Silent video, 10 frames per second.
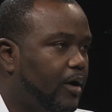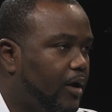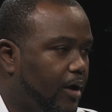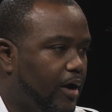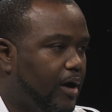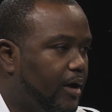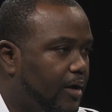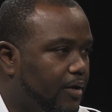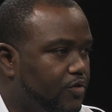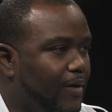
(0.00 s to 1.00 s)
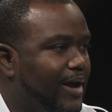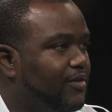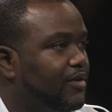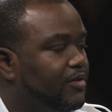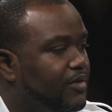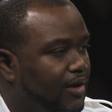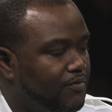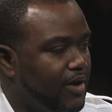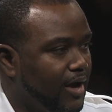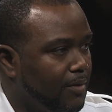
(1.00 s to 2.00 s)
uh, tragedies that have
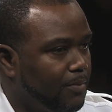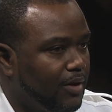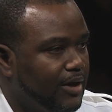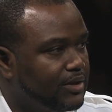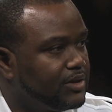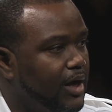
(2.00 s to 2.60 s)
taken place.